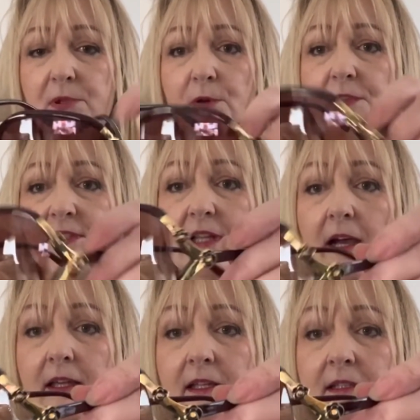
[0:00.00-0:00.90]
both
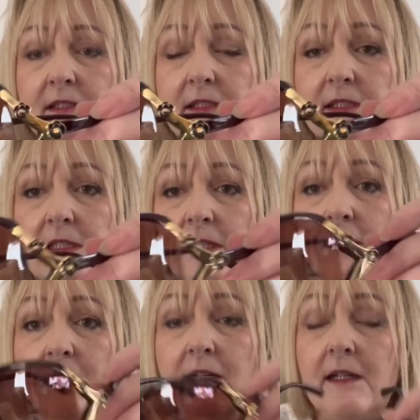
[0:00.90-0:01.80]
sides.
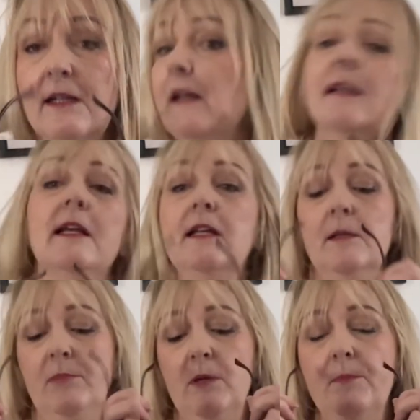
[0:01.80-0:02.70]
And I'm going
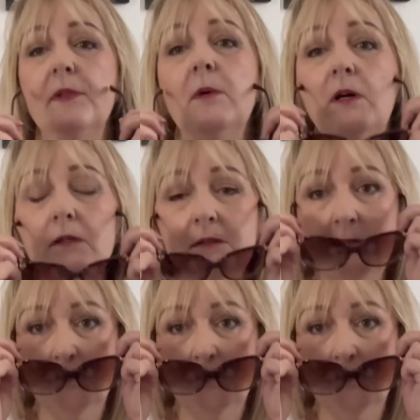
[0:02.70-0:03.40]
to pop them on.